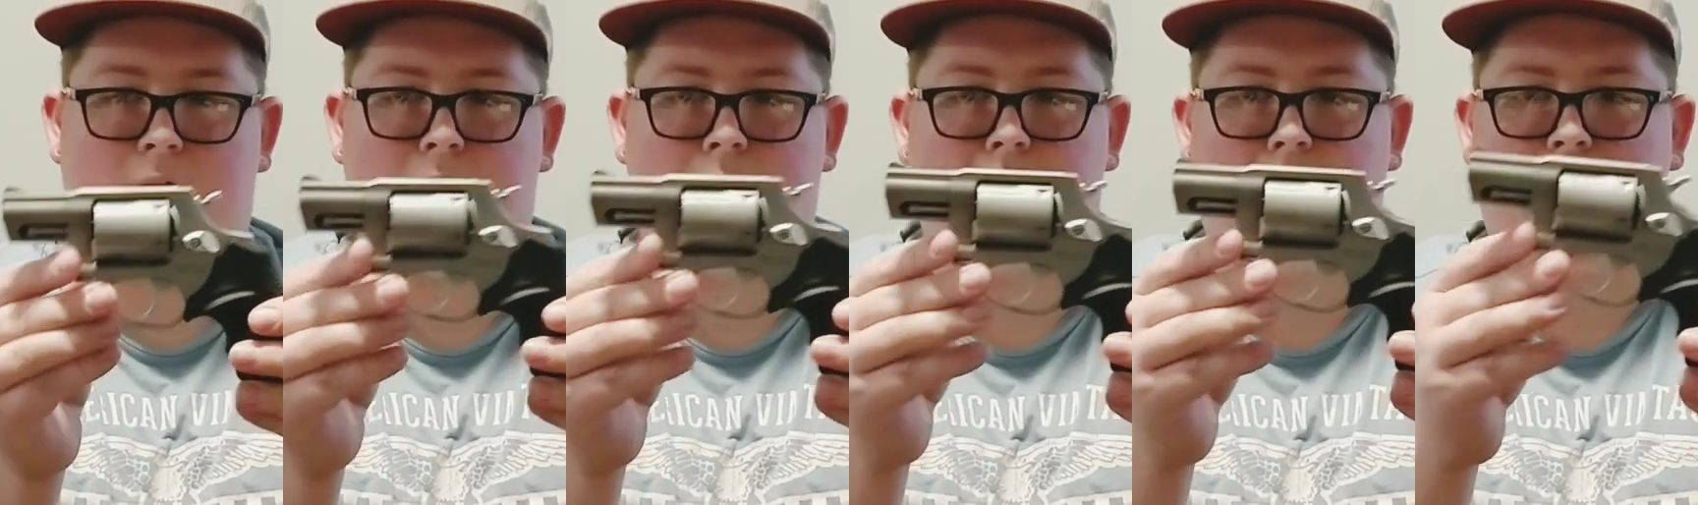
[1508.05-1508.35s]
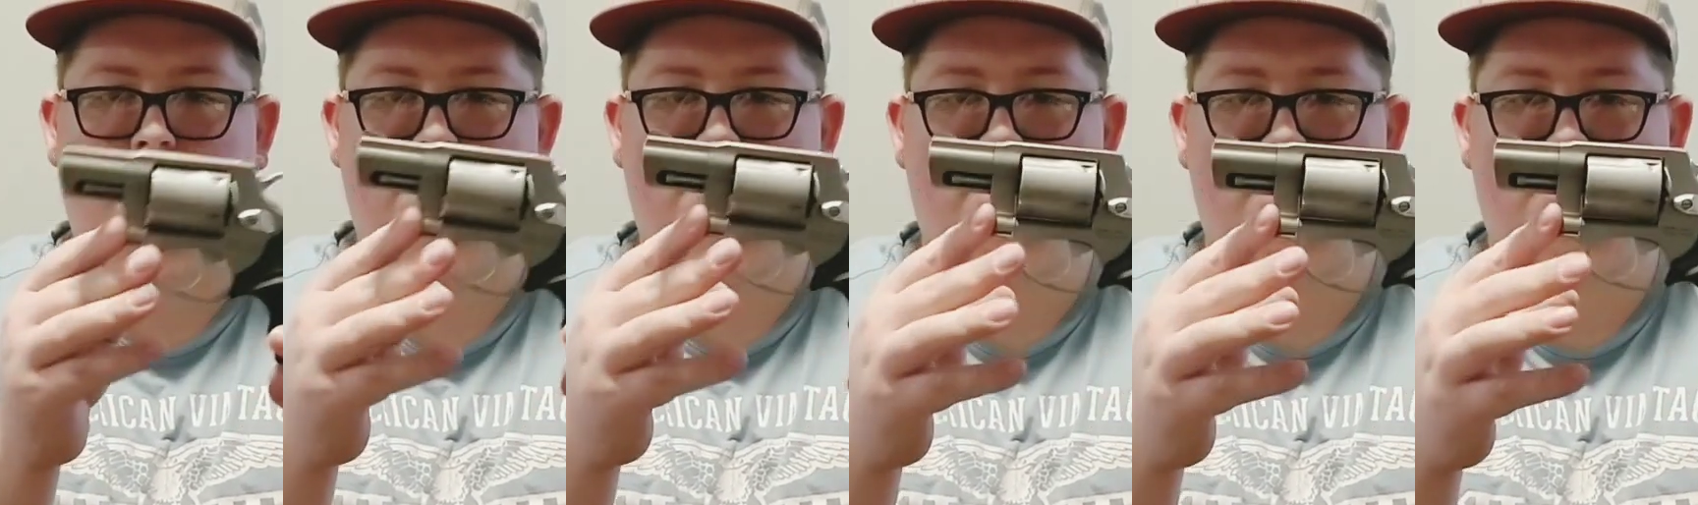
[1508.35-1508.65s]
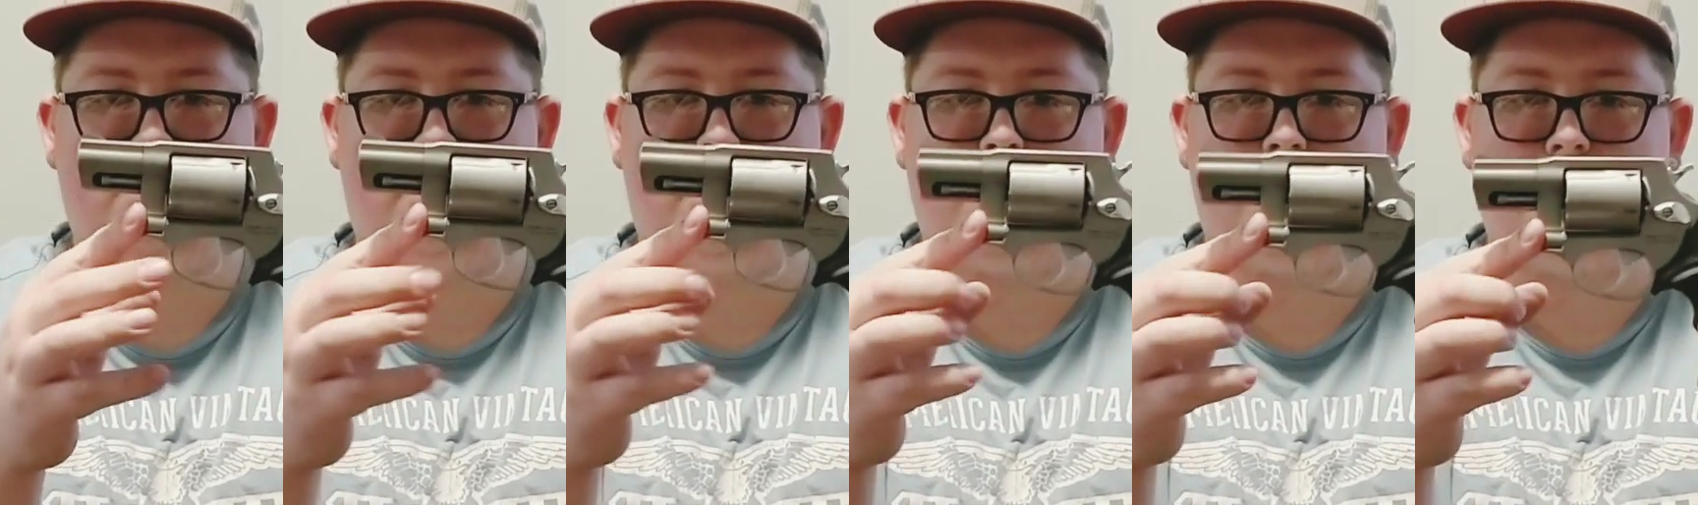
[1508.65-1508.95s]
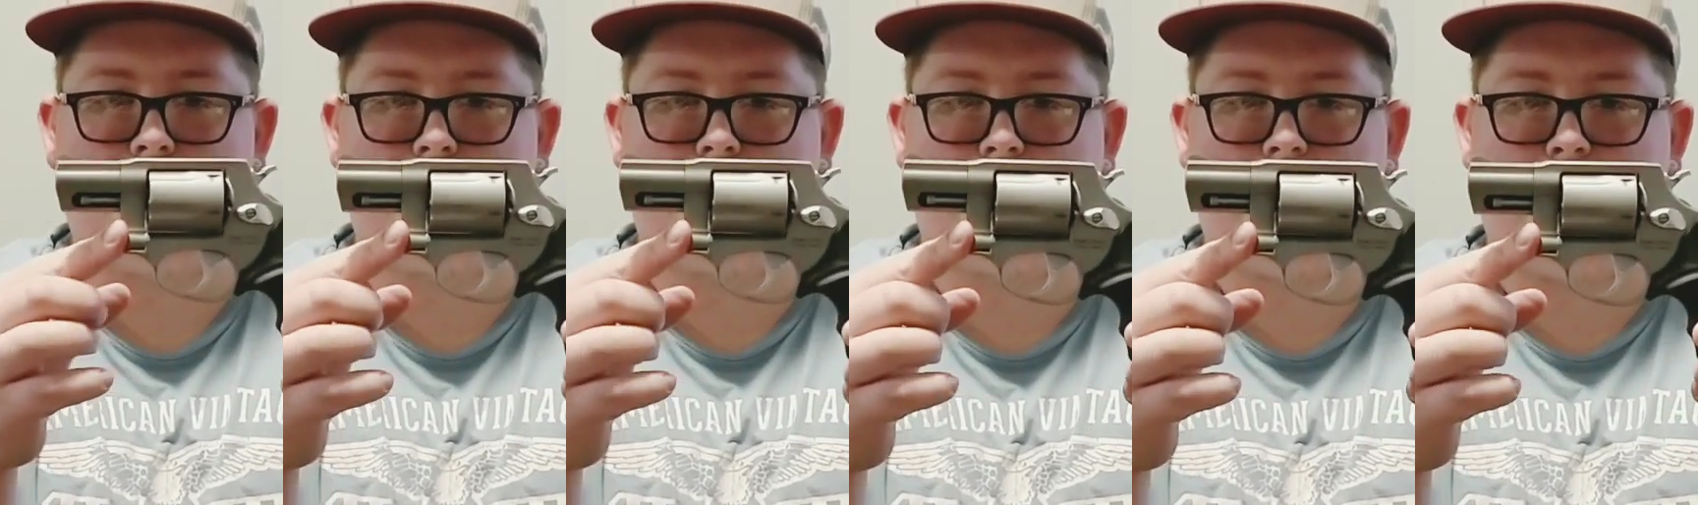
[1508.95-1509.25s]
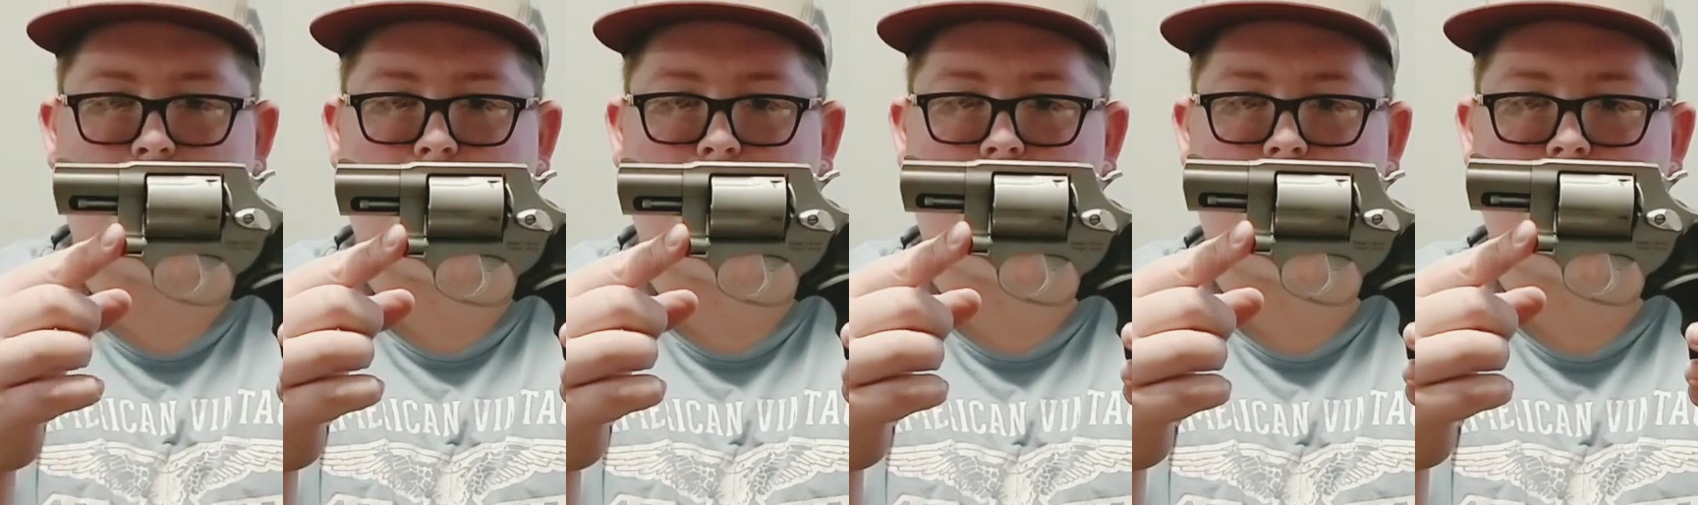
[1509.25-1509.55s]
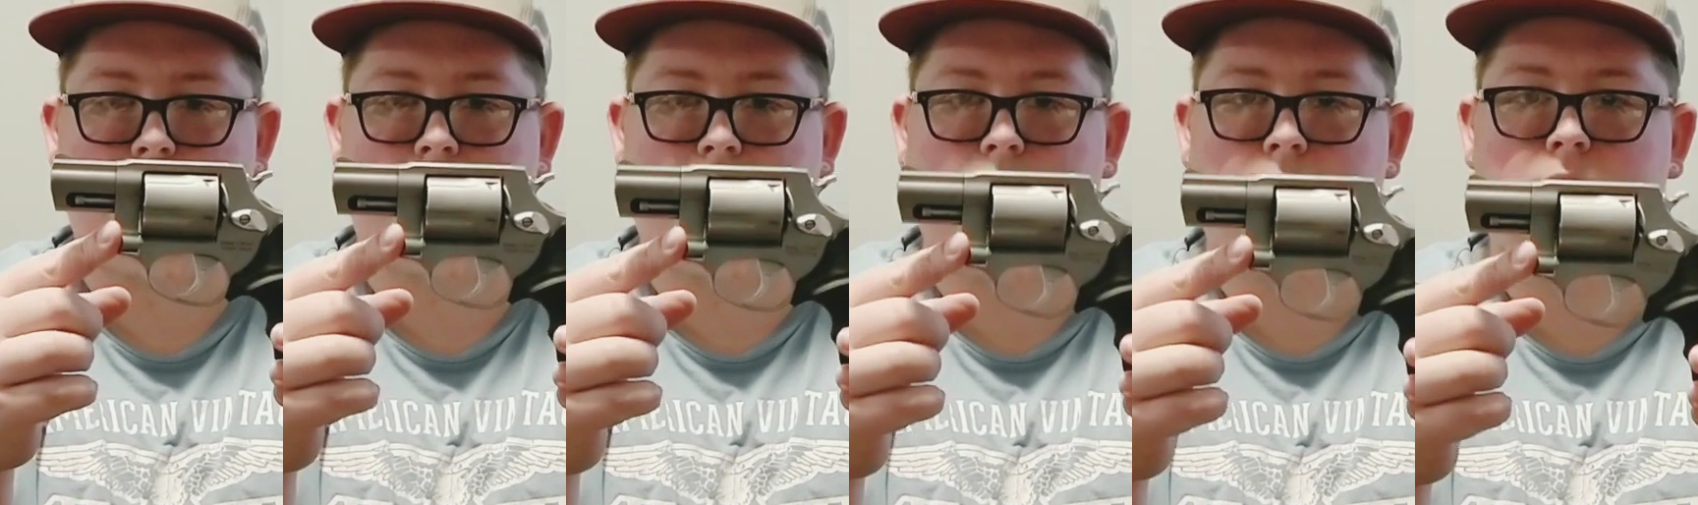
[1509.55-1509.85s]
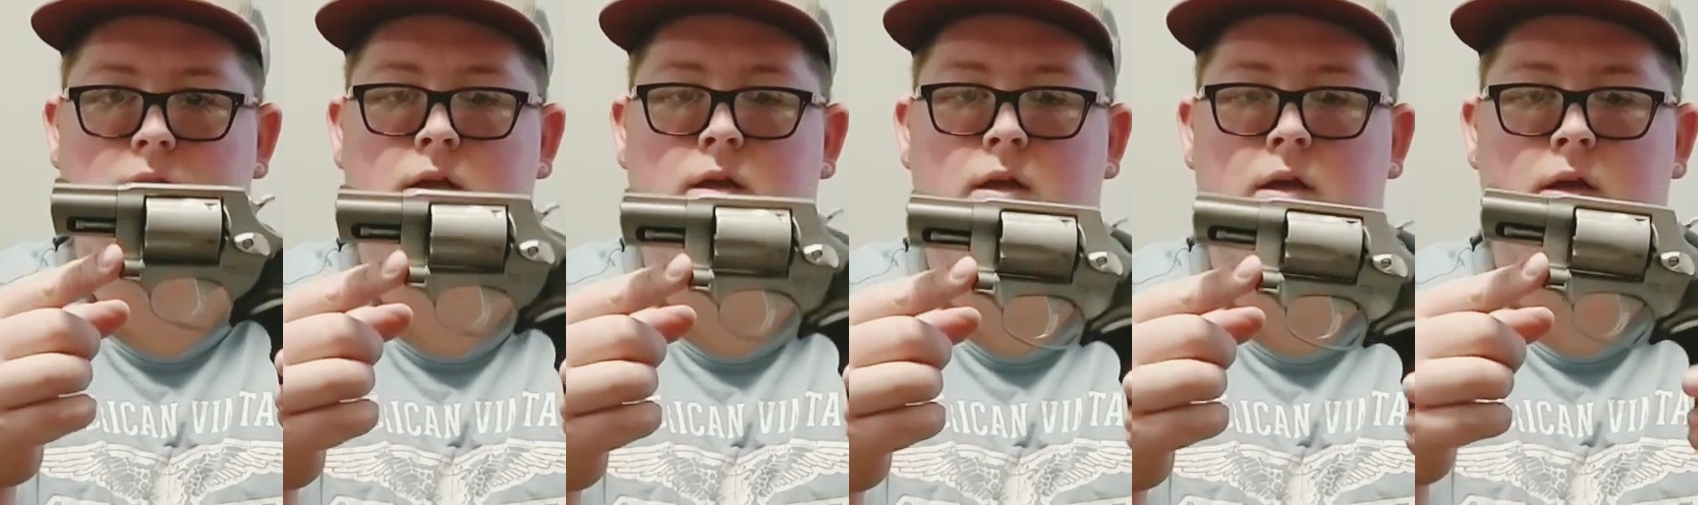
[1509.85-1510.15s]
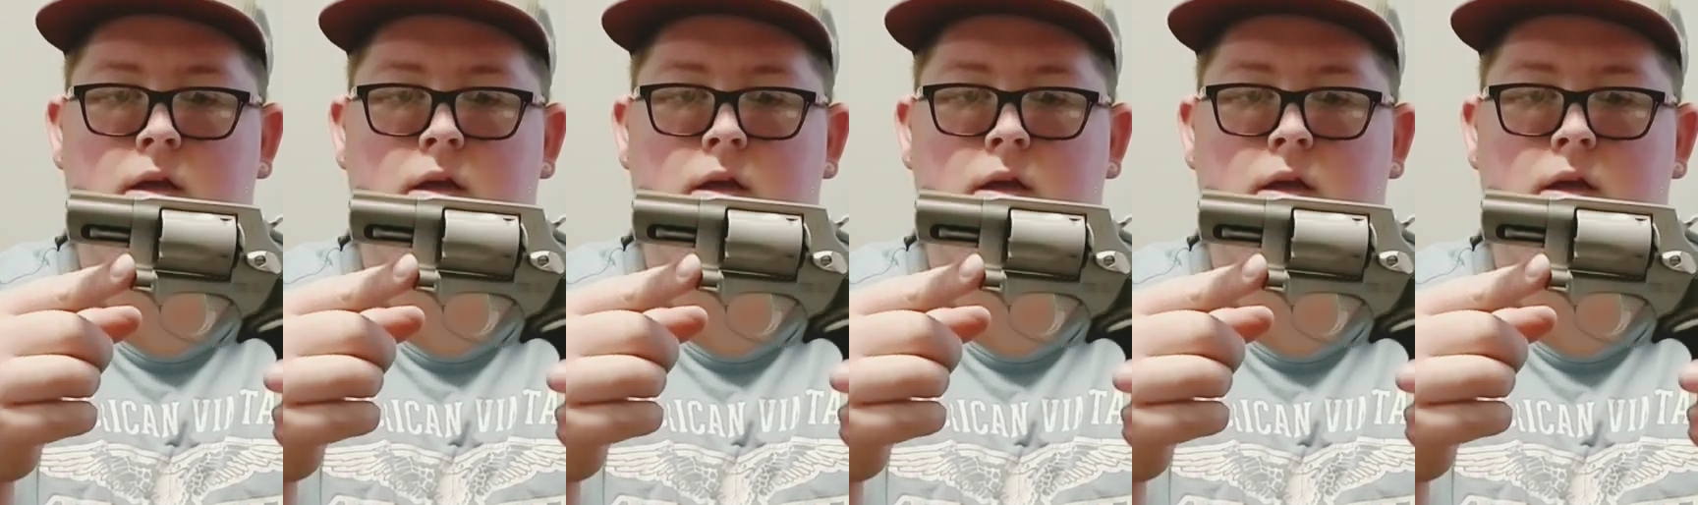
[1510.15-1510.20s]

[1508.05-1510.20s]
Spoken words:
I have nothing but good things to say about this gun.